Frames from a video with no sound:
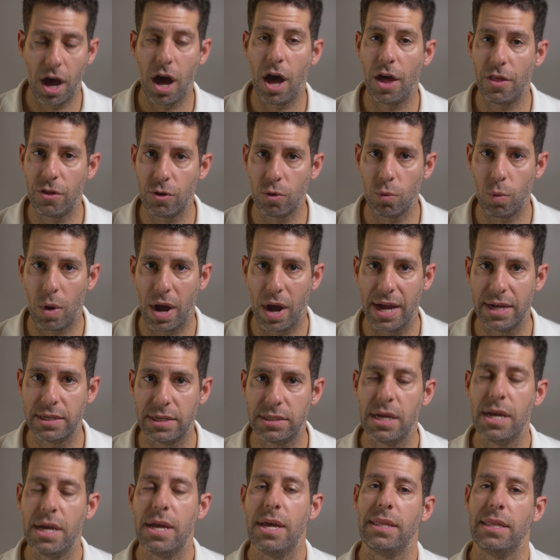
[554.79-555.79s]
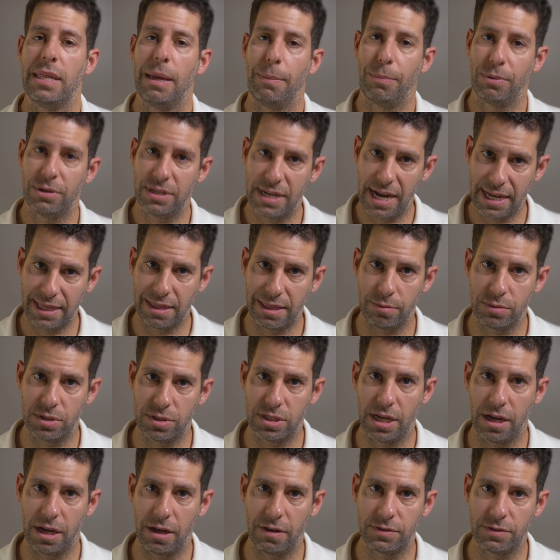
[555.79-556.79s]
Otherwise, they protect
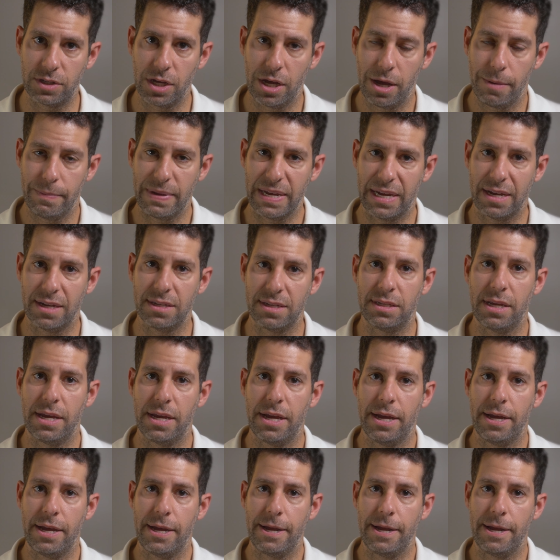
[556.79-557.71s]
themselves because